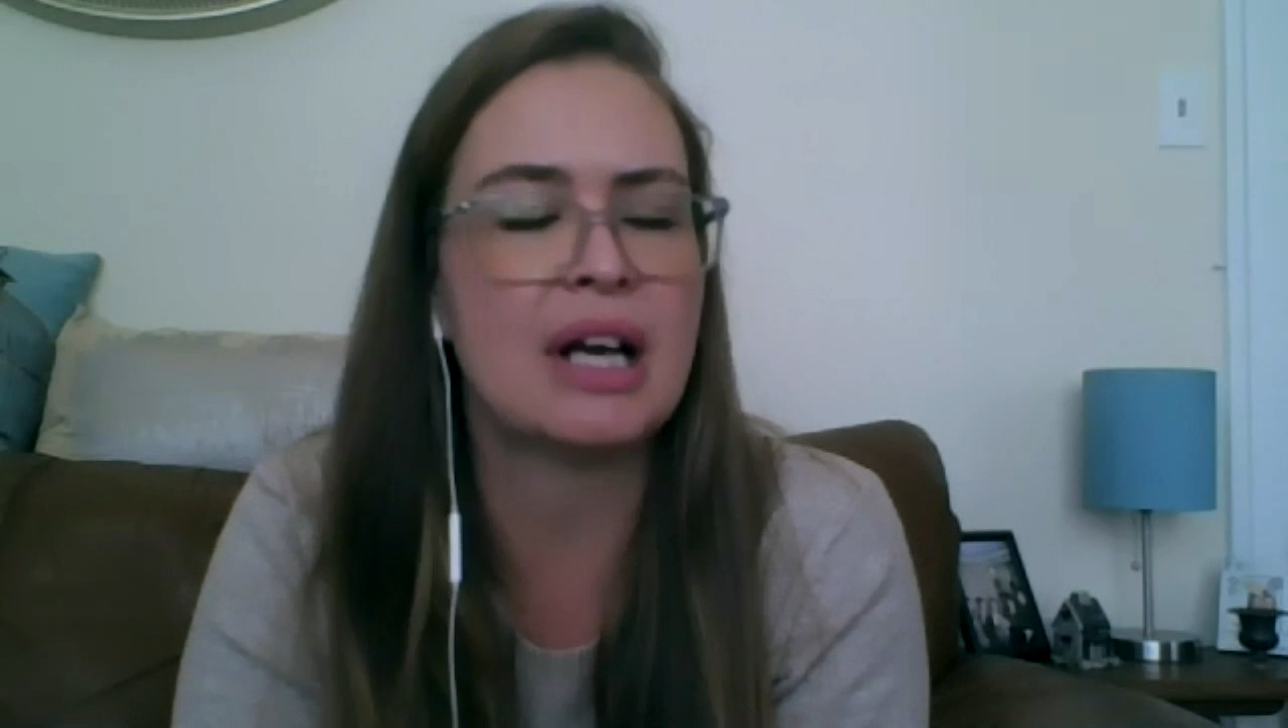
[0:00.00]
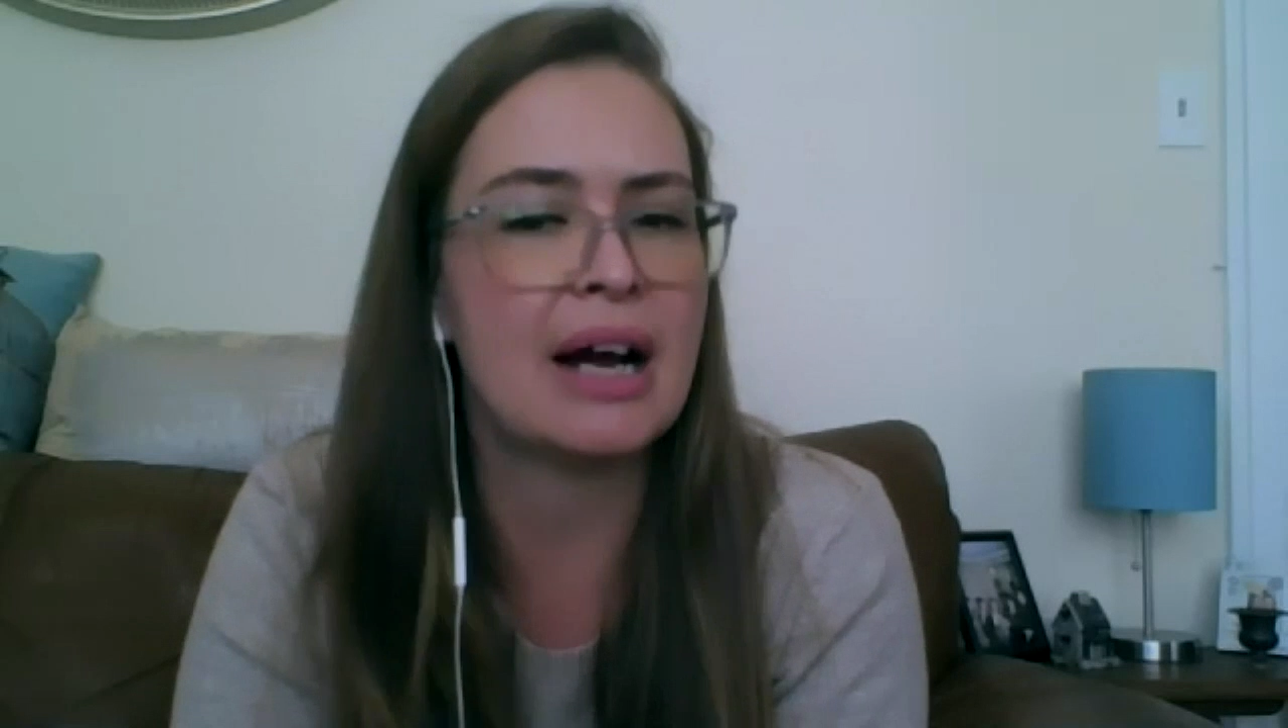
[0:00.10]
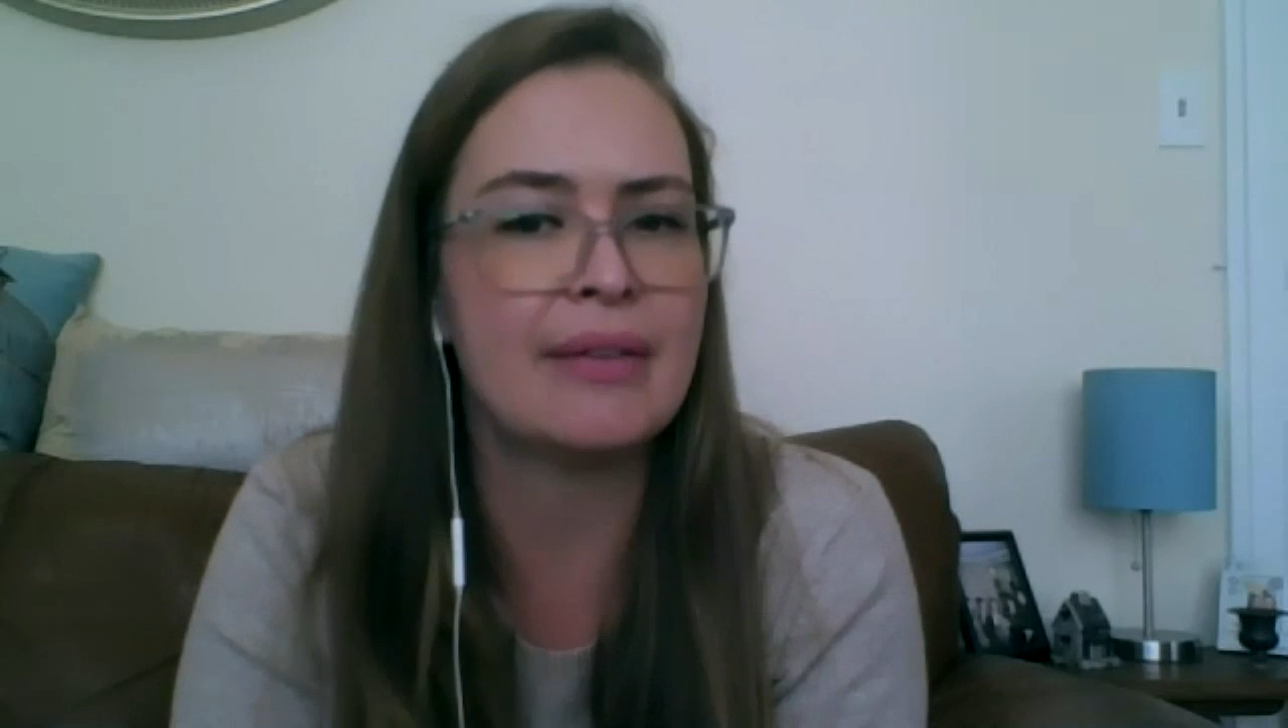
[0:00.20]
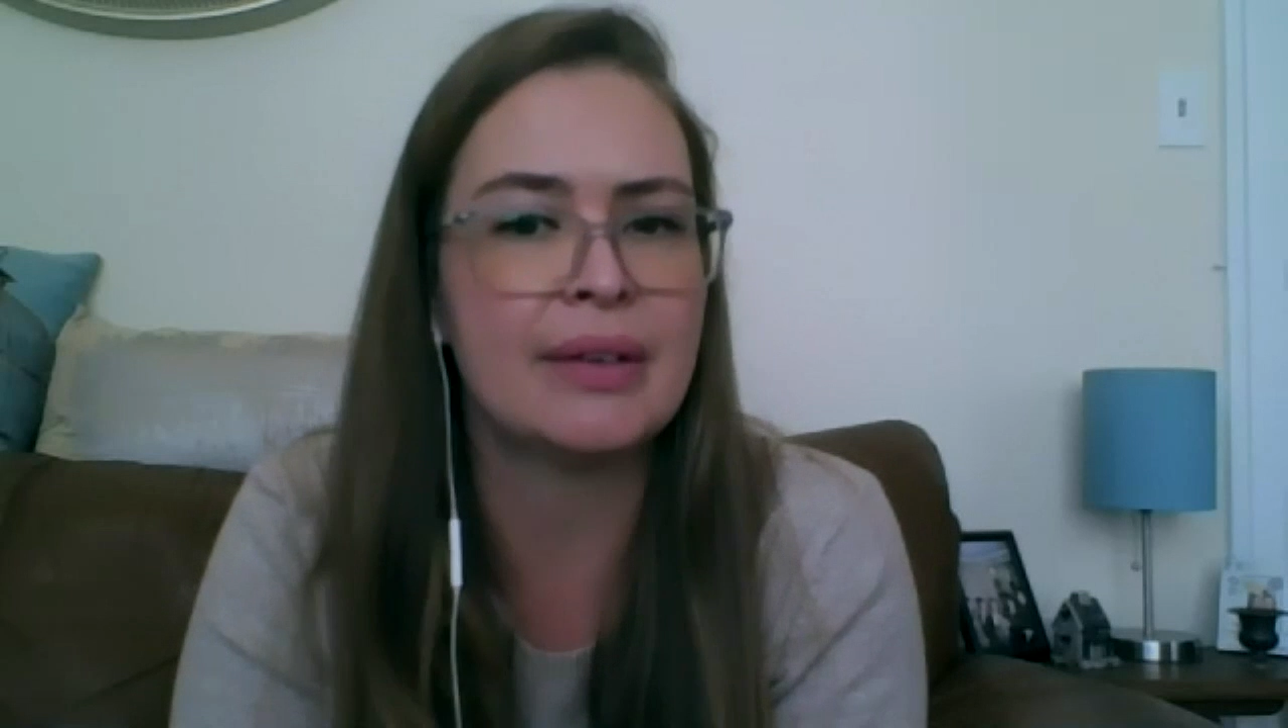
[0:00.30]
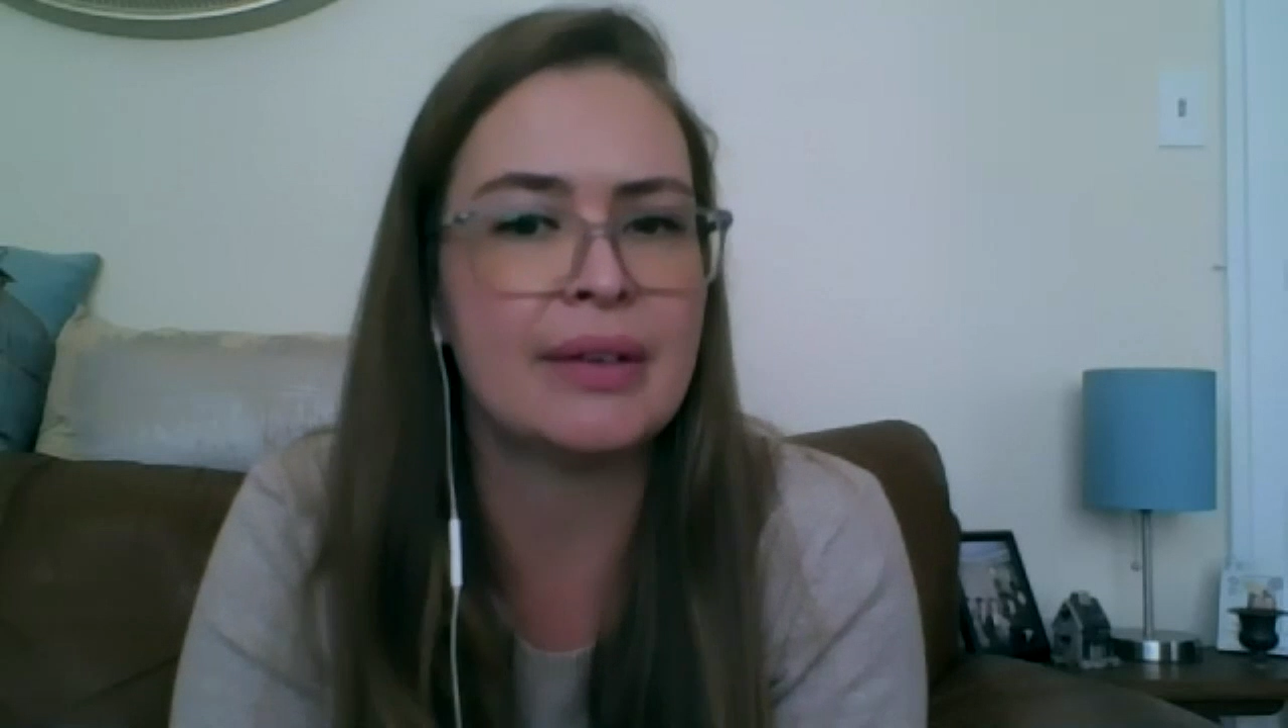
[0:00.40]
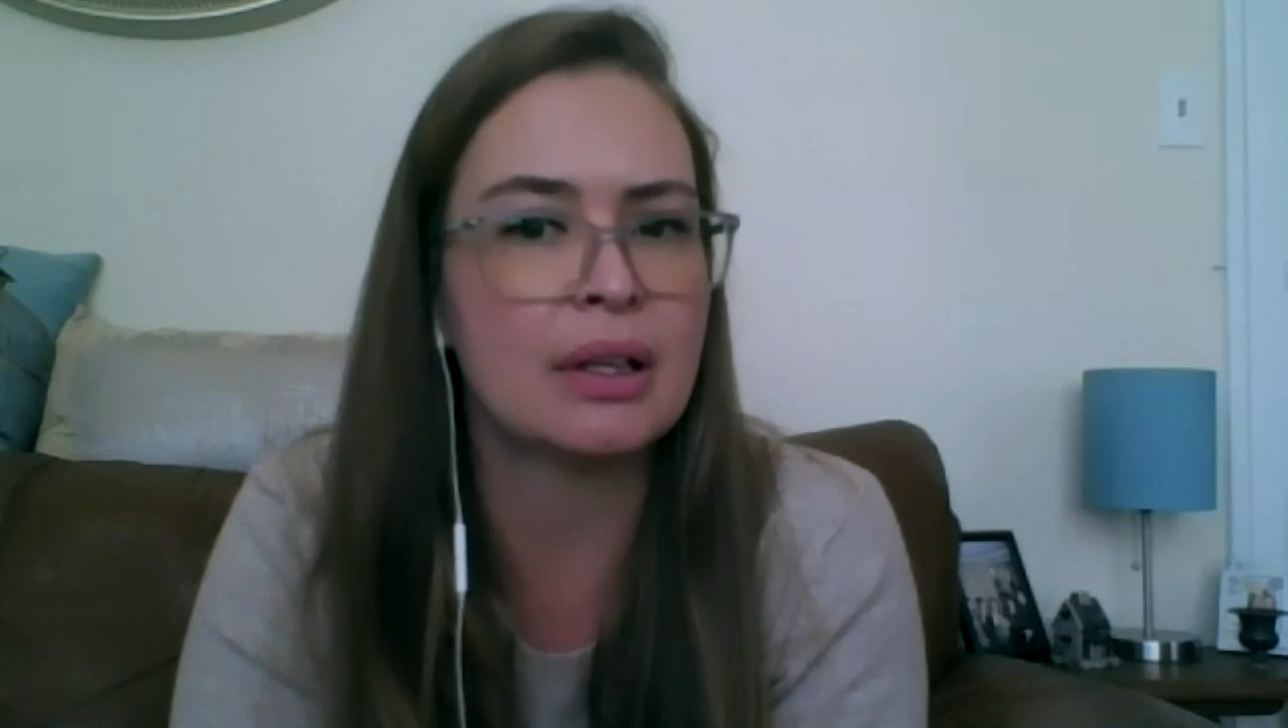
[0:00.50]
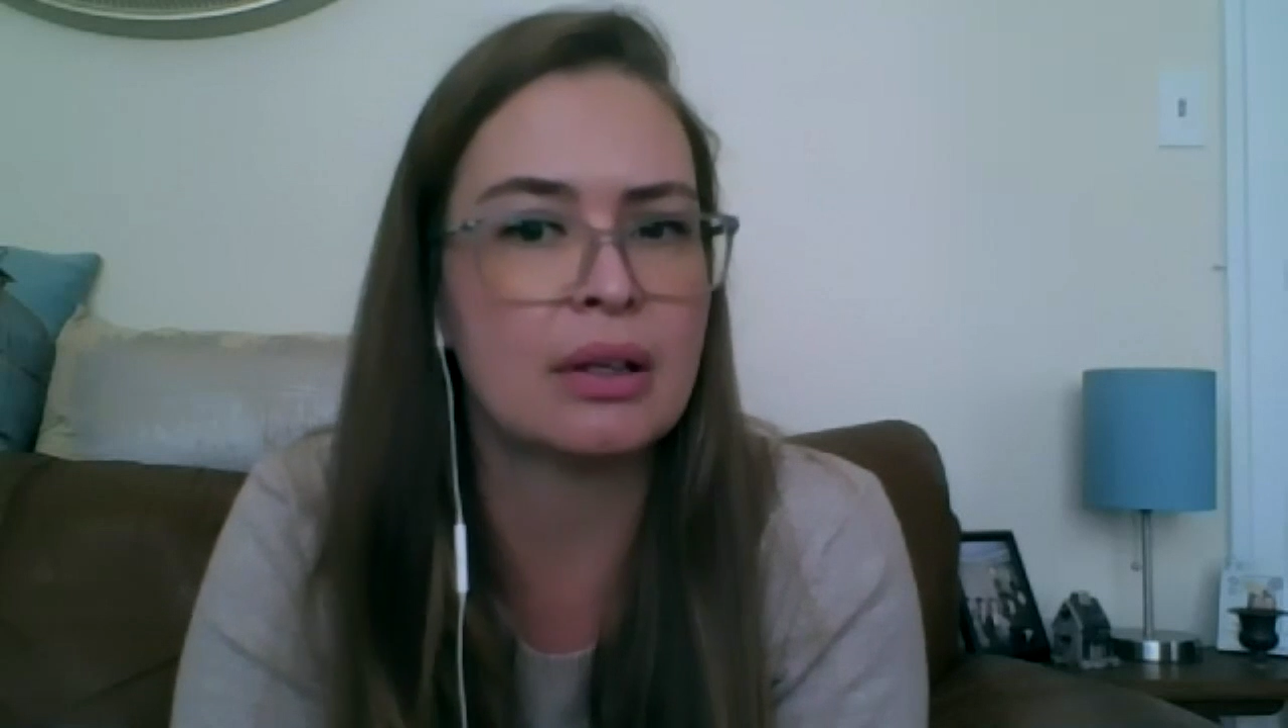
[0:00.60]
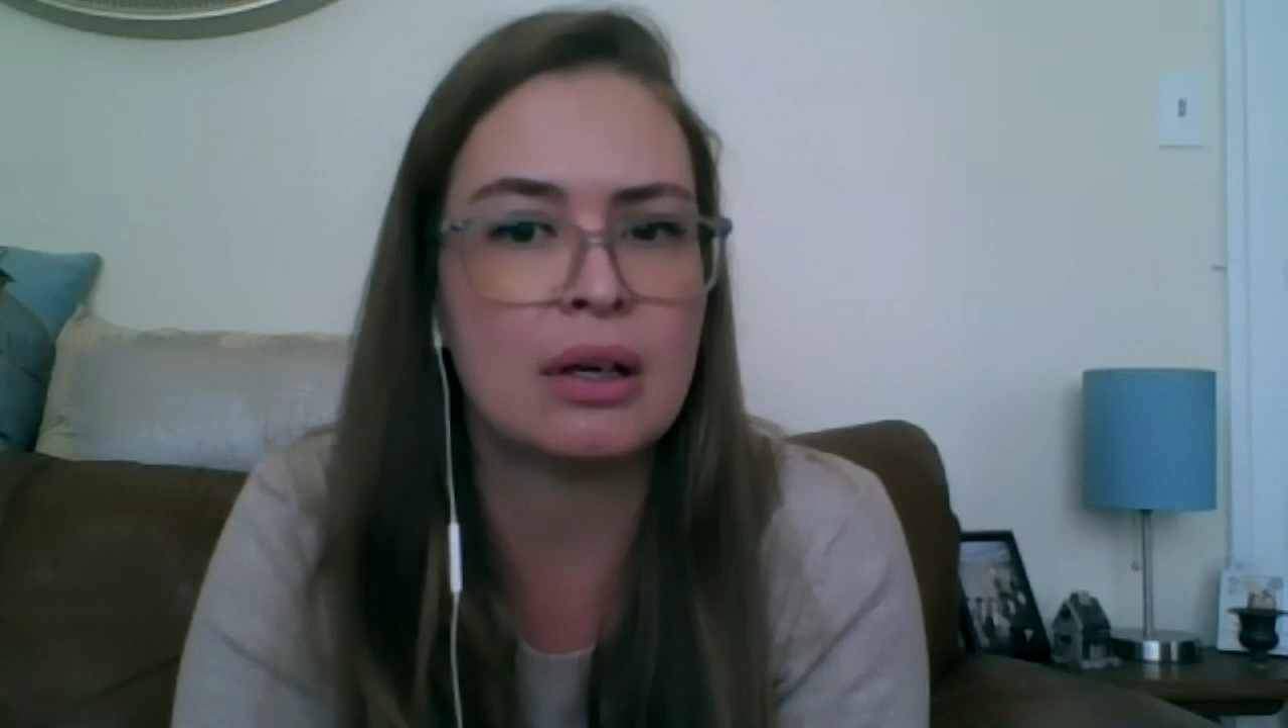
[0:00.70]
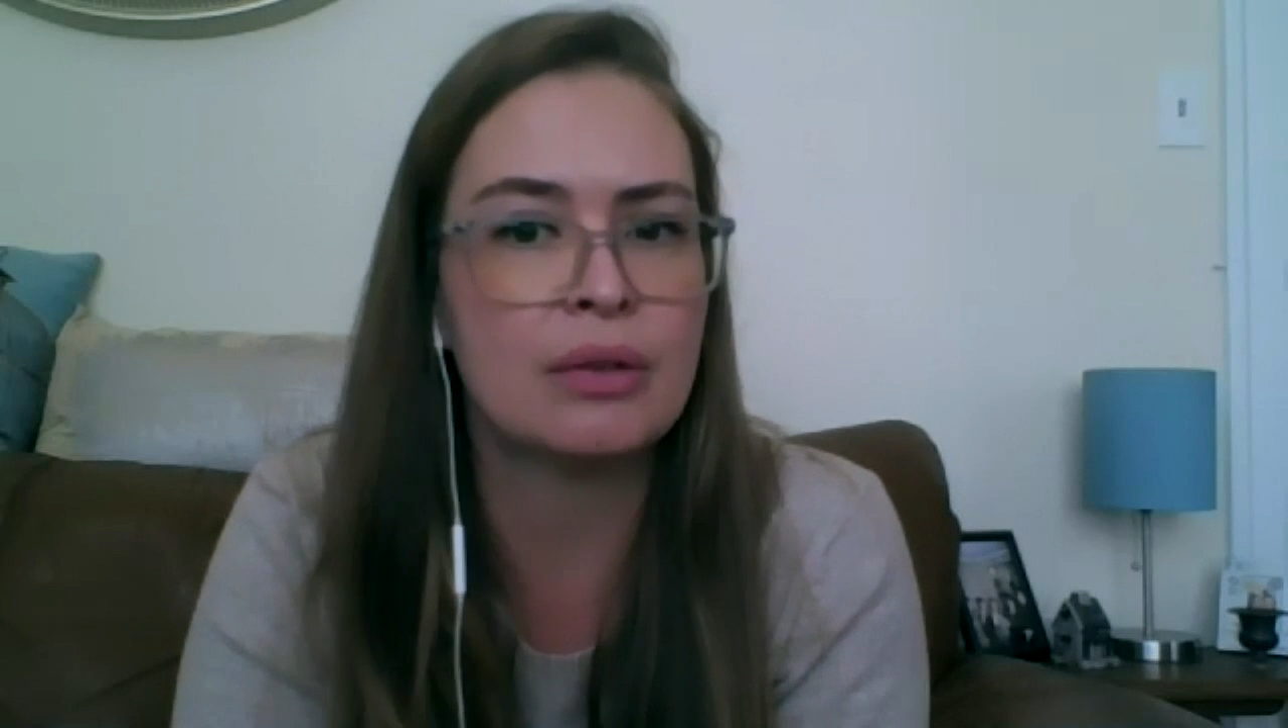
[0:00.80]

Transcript: having